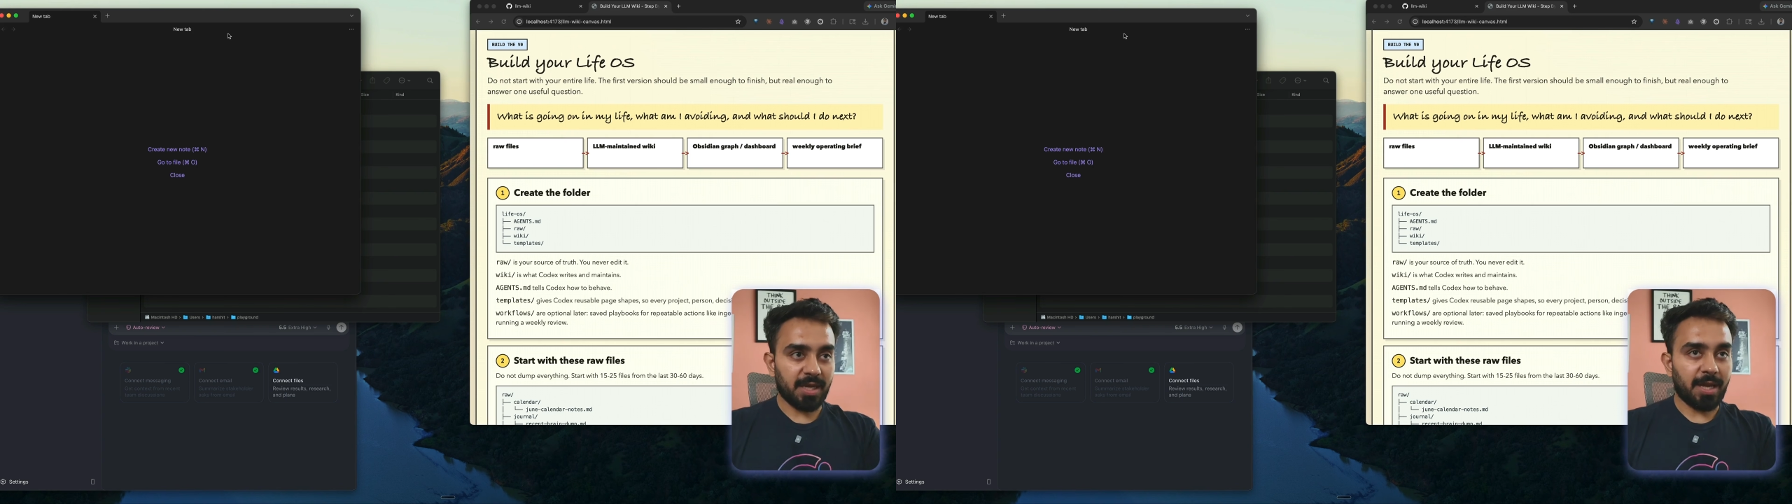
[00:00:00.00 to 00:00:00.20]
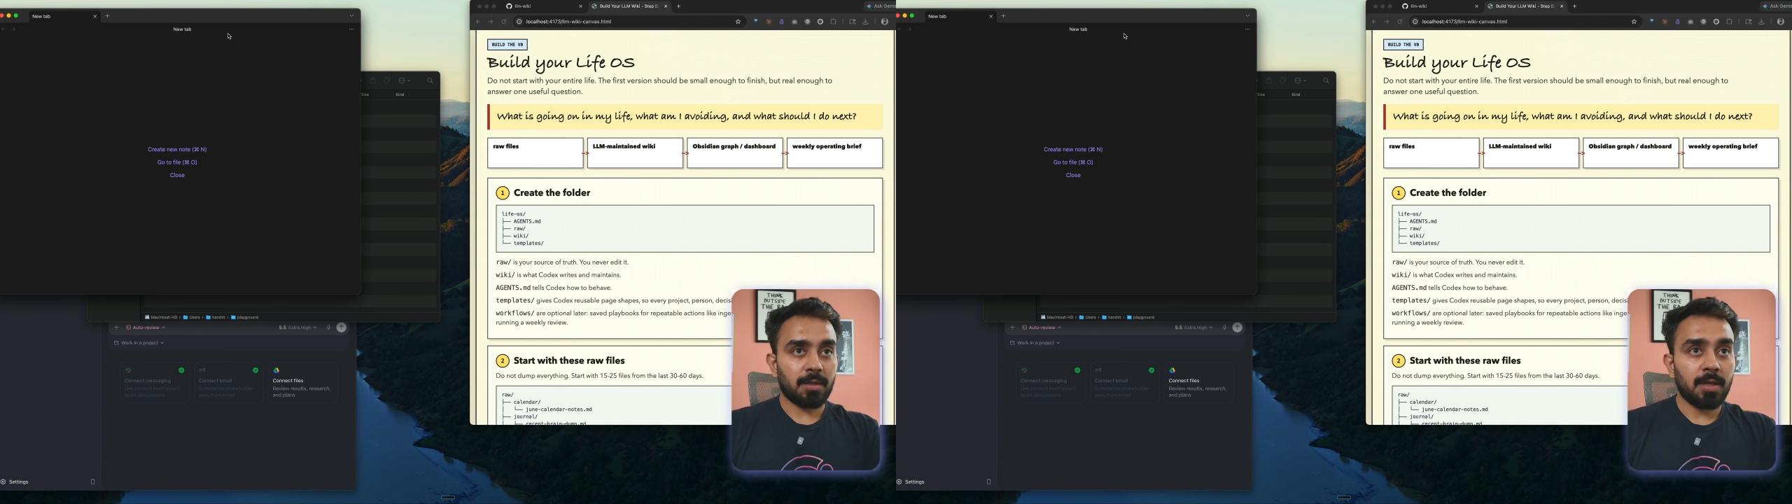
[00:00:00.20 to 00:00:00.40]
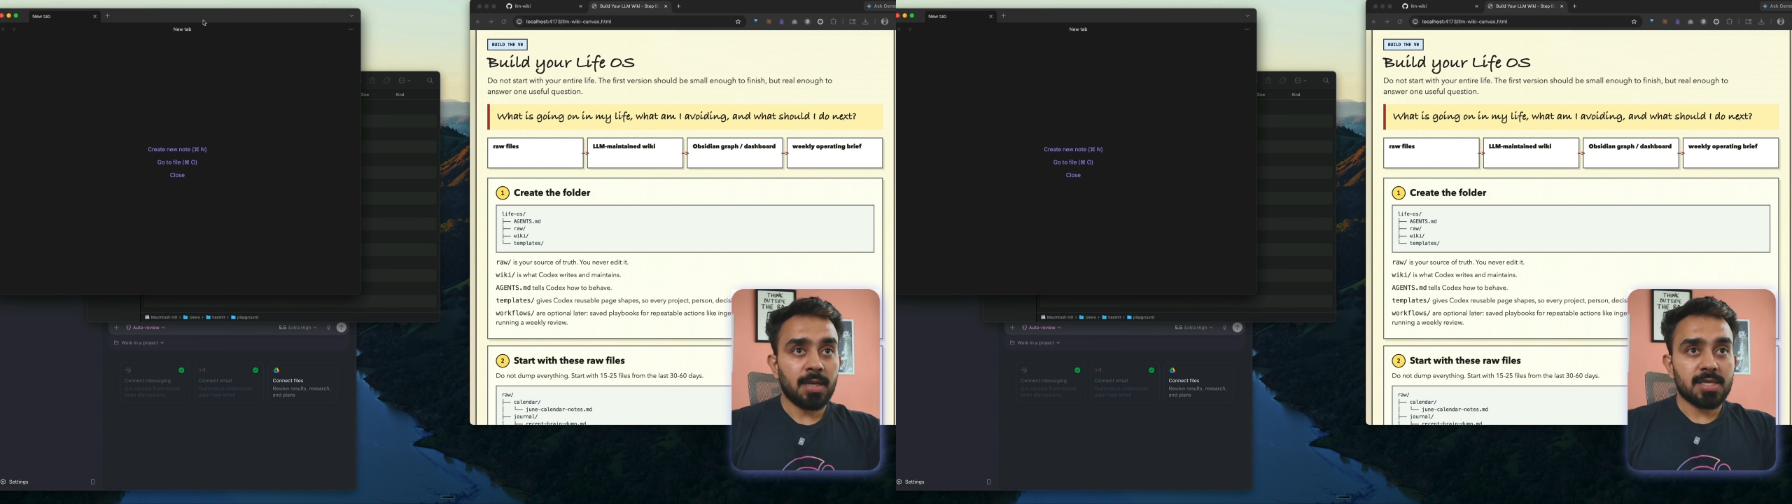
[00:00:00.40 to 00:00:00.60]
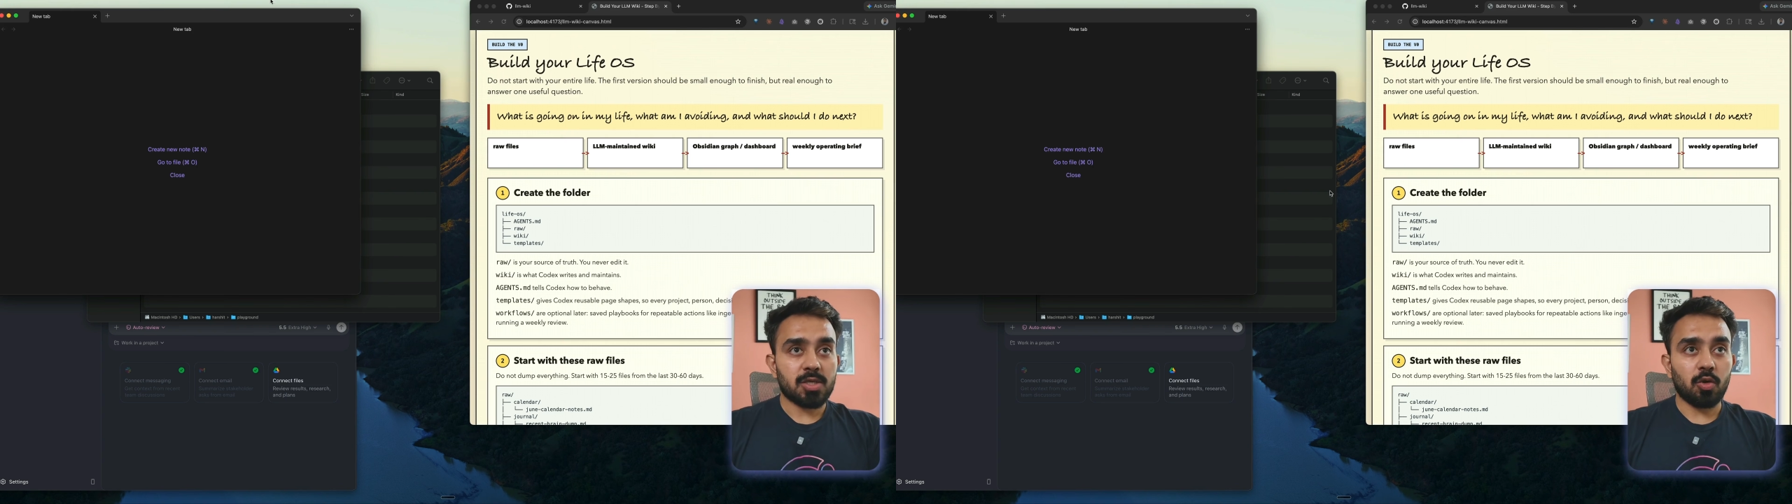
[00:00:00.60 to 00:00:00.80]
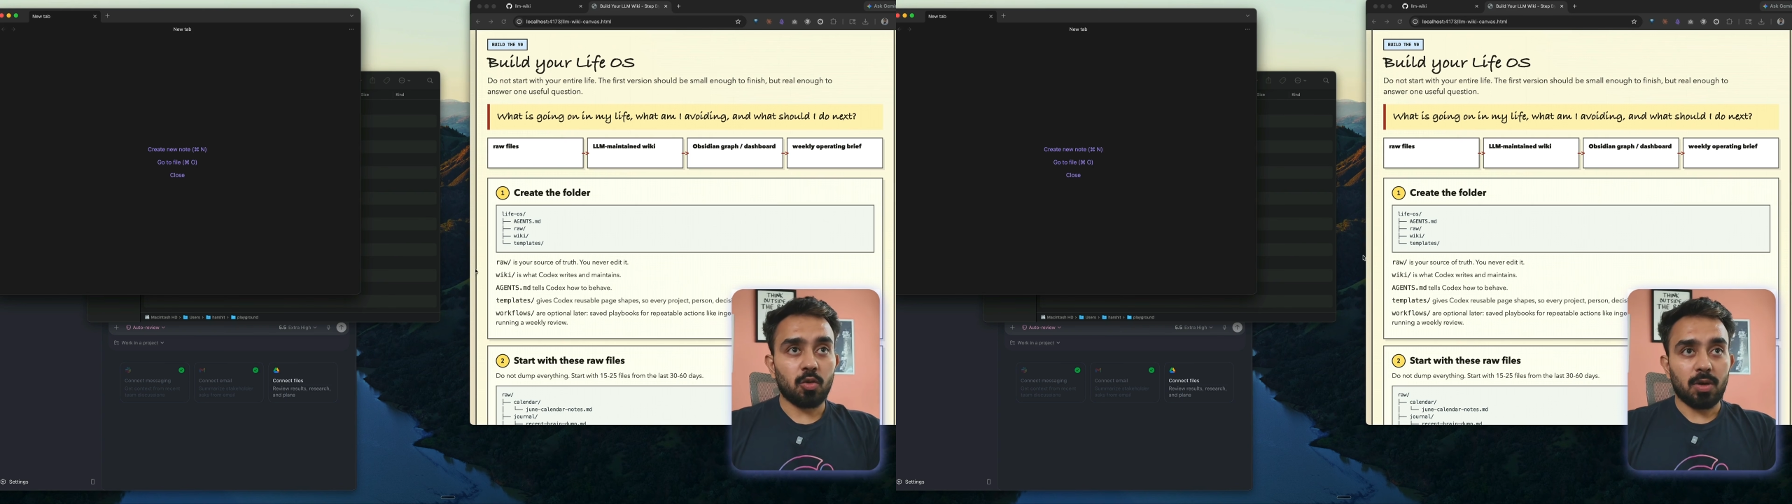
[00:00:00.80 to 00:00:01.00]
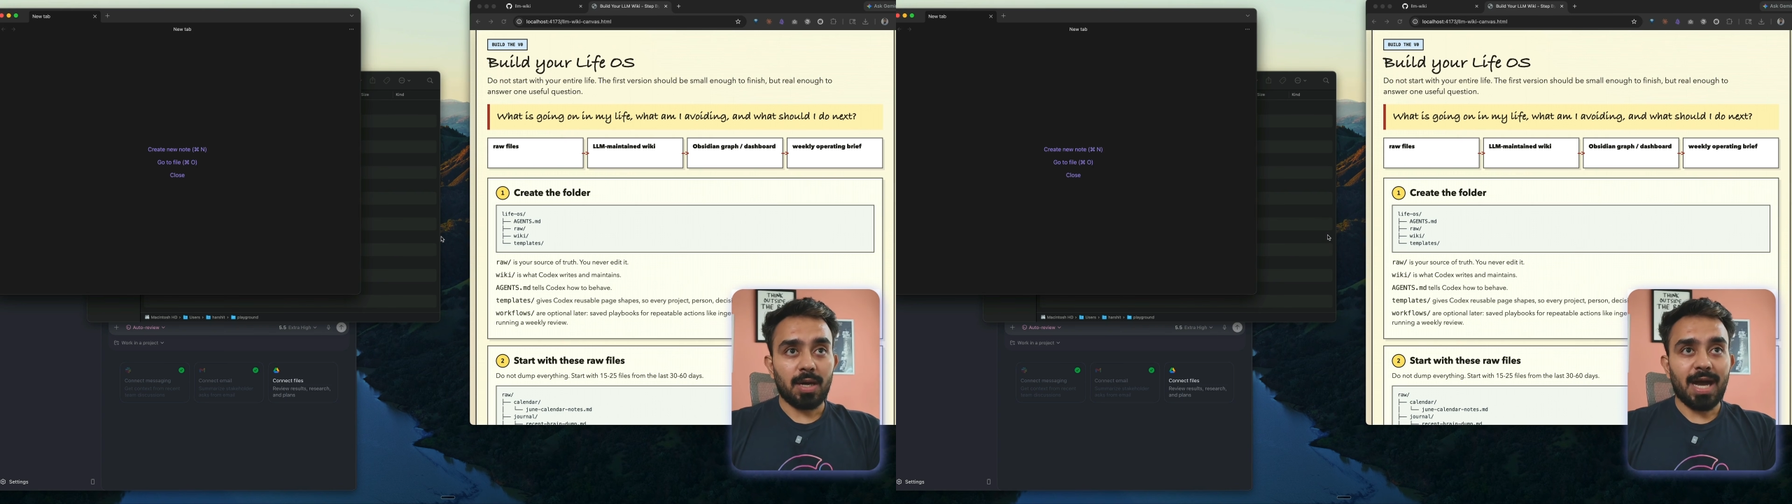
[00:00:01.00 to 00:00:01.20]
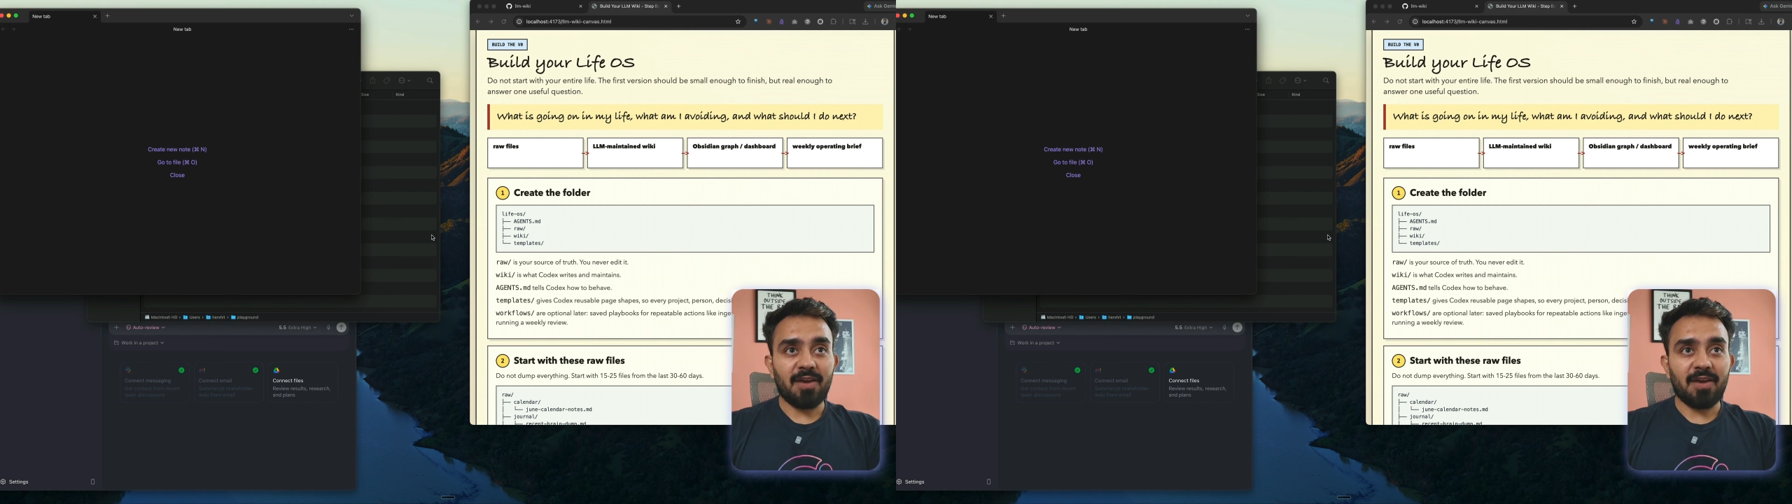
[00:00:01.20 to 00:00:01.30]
Great. So